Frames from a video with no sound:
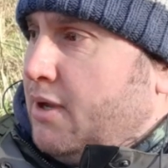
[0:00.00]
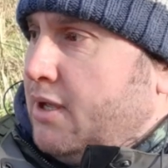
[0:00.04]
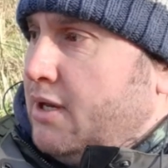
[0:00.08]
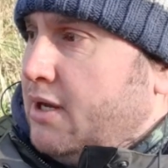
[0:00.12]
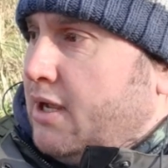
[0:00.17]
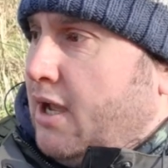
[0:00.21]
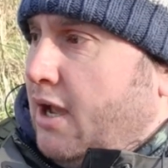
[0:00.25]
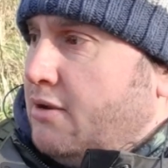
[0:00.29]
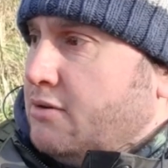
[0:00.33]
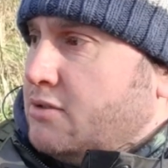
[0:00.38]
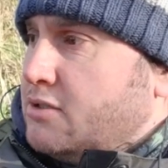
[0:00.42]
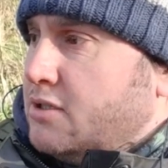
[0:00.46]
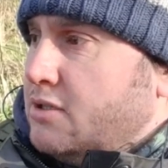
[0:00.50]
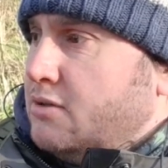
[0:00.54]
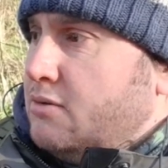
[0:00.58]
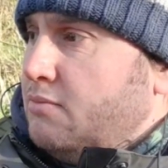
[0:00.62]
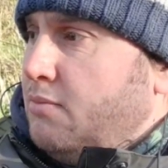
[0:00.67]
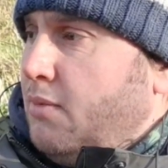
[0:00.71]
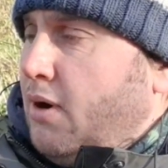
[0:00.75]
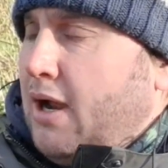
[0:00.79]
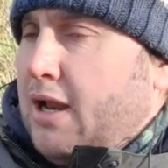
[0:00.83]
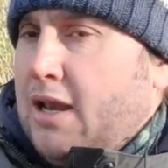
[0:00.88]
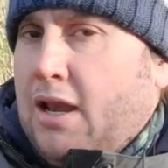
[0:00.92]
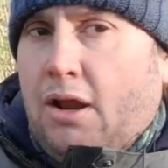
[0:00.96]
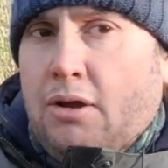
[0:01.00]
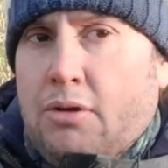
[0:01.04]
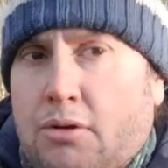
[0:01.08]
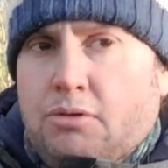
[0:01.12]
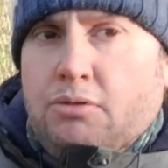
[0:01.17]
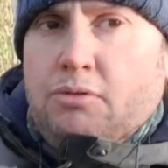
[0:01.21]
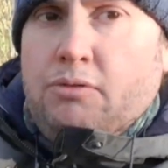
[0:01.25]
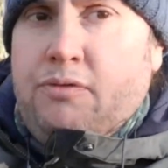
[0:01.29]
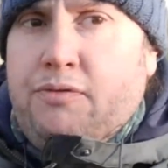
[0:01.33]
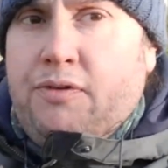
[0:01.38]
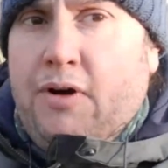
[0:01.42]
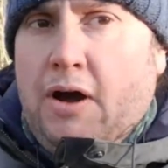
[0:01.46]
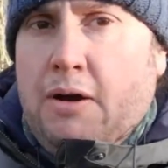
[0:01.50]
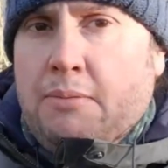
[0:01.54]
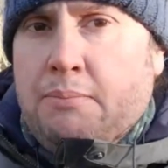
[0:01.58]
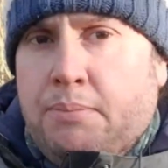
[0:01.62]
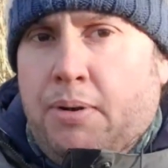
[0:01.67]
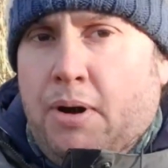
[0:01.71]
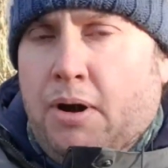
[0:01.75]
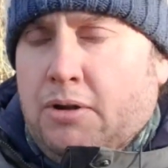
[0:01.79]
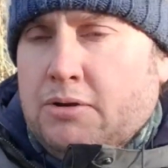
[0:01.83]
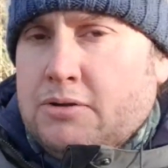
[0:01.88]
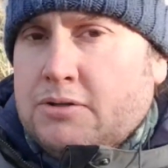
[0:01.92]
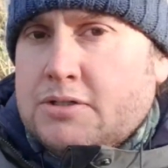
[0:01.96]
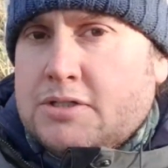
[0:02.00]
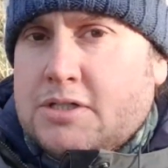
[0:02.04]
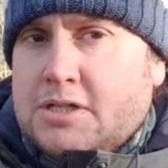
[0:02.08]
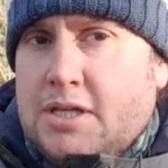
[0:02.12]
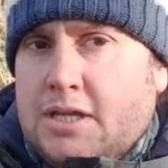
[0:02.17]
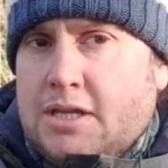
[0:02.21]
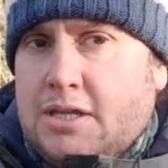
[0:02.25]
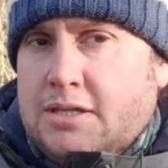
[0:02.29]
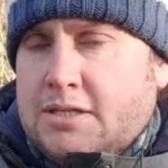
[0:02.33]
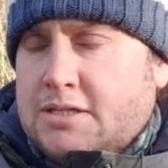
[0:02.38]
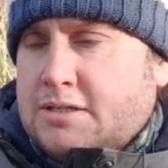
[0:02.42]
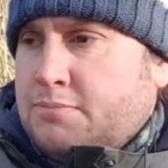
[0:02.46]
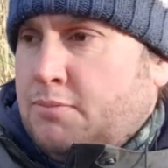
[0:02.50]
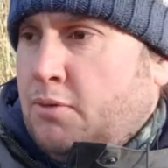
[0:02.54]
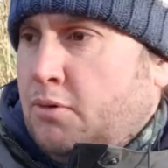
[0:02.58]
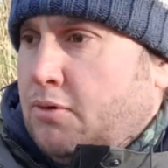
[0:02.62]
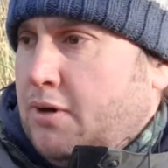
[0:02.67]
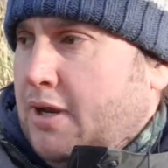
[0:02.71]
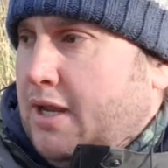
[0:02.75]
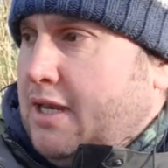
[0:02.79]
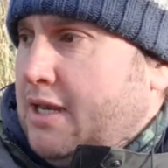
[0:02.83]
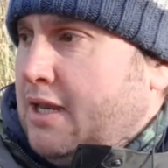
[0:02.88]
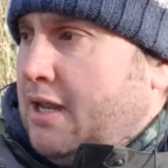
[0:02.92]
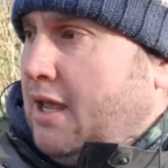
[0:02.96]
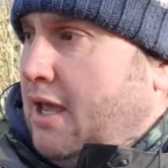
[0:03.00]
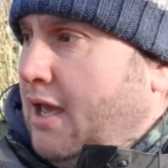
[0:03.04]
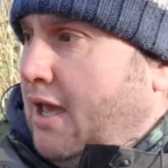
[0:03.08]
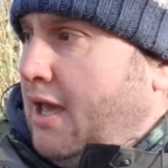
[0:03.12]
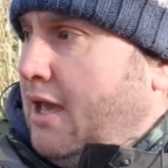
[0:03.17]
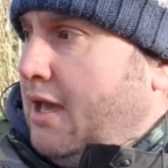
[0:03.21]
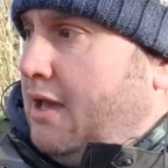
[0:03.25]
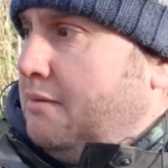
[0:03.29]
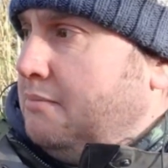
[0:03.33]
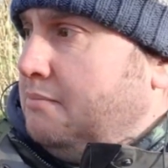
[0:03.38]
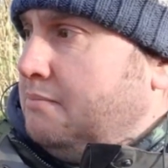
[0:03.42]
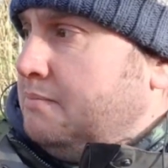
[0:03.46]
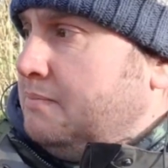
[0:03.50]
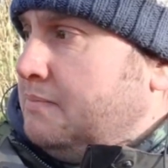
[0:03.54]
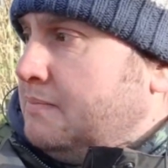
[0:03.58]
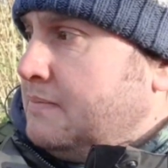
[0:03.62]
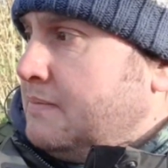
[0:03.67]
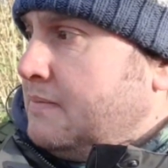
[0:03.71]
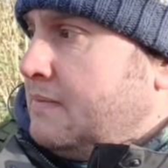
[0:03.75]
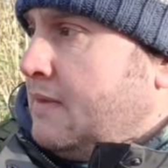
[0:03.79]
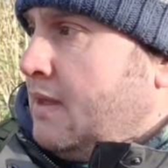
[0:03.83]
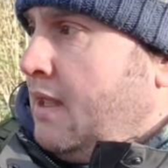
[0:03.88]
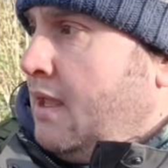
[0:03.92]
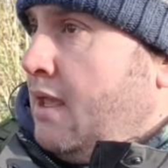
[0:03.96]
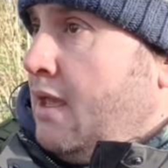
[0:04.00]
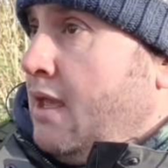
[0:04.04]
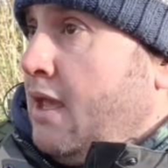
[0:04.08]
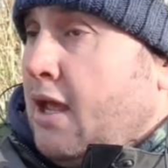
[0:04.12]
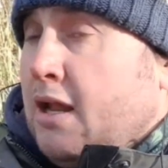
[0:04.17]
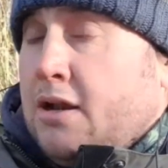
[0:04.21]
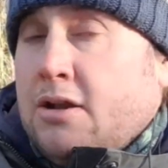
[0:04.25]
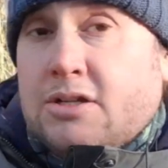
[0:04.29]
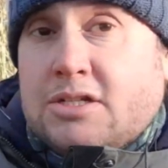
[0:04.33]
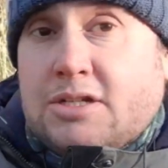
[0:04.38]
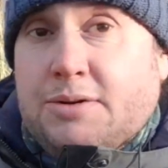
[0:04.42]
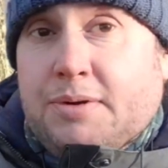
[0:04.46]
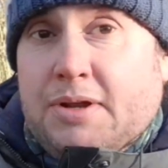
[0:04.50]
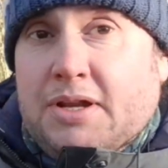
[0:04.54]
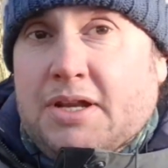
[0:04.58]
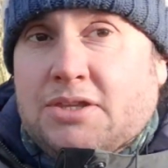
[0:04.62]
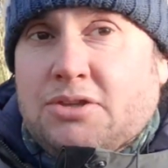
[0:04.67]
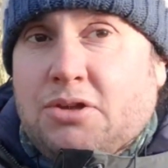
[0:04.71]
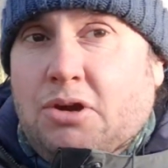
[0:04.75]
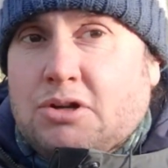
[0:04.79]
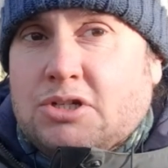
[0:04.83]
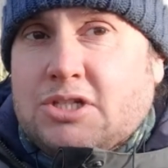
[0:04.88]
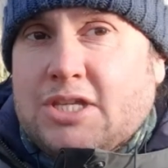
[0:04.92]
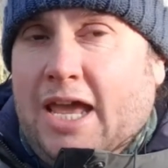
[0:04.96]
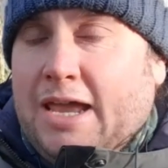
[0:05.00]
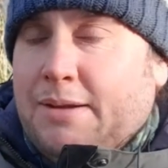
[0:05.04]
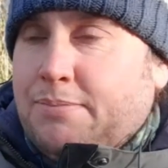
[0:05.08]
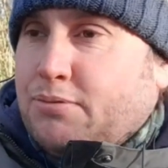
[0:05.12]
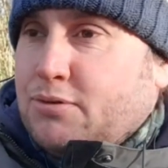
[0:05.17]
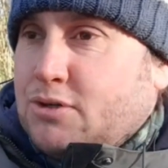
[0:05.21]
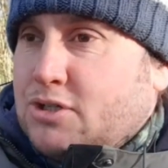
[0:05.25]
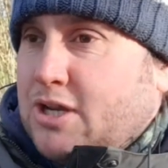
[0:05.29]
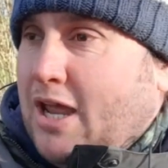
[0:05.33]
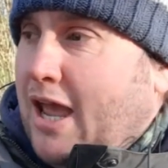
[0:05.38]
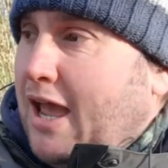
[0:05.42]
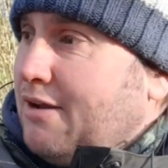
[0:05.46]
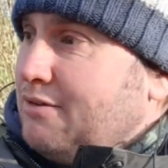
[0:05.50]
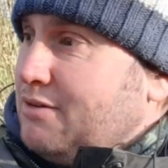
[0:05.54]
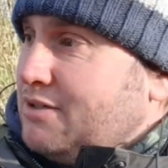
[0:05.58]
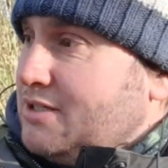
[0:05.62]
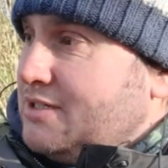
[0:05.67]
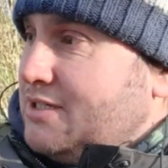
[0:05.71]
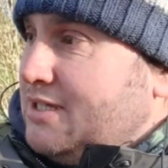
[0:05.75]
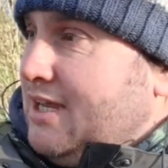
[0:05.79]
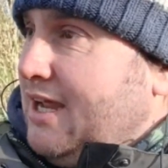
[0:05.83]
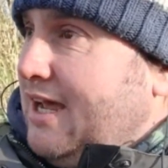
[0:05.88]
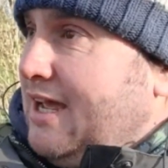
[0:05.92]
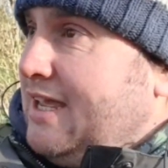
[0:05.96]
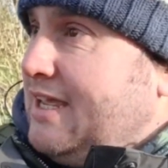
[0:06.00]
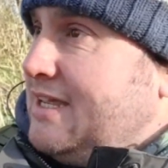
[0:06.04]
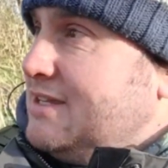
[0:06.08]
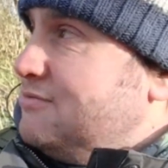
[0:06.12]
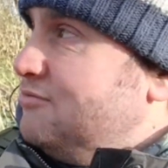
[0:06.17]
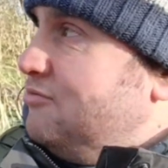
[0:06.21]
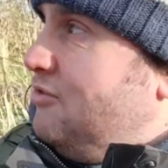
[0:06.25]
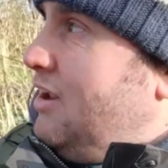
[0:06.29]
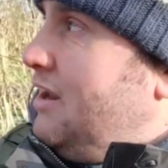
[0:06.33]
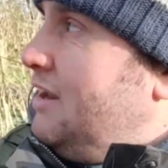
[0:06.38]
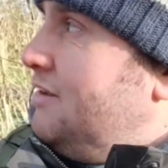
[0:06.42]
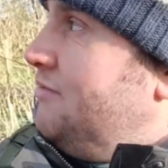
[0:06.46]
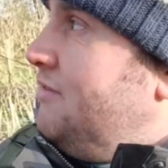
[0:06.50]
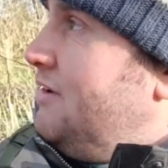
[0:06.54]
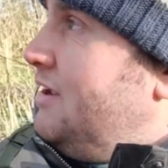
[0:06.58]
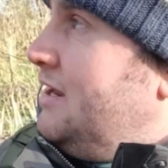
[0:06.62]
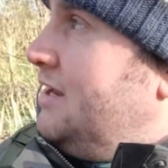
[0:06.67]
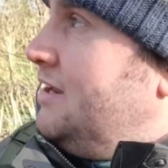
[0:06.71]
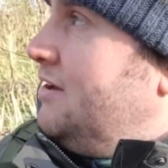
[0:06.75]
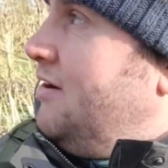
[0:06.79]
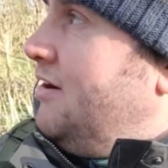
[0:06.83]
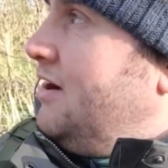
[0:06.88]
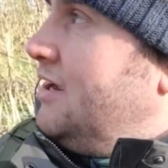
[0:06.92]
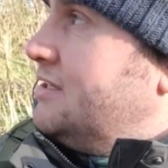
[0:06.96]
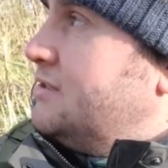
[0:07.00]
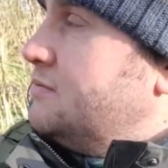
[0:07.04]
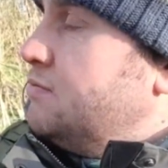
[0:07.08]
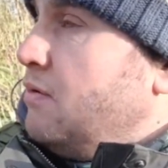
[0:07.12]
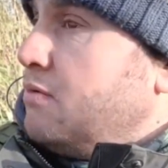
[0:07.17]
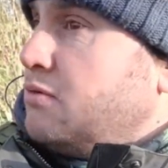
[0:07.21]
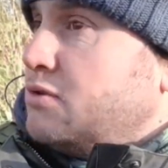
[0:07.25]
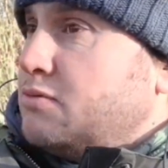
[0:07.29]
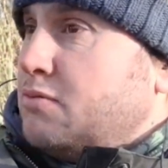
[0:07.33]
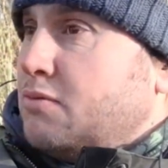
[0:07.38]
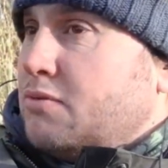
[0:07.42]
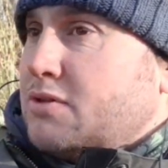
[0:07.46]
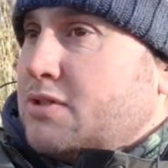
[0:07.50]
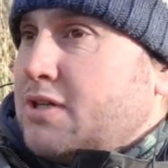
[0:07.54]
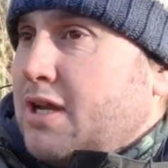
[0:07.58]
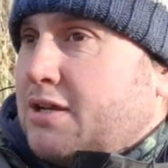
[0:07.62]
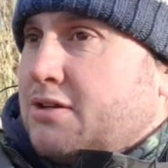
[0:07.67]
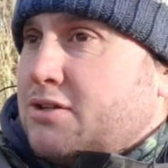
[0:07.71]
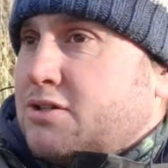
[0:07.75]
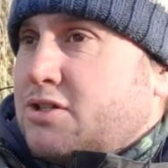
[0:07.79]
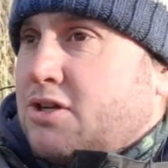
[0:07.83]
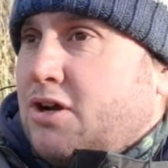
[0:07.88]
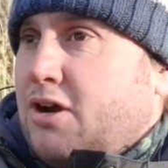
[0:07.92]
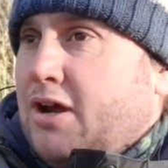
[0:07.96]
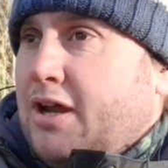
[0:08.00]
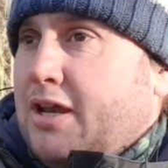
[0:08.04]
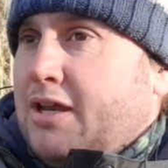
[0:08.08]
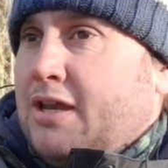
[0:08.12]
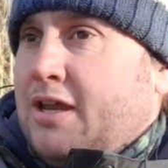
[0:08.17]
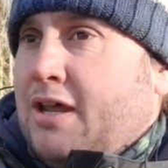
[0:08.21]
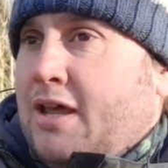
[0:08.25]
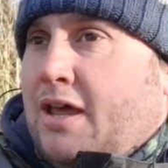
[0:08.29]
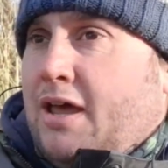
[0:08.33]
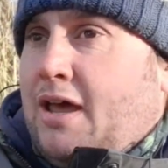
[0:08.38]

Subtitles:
going to go to my local farm pond this morning. Looks like we're going to dodge the April showers today. It's really, really nice, wall-to-wall sunshine.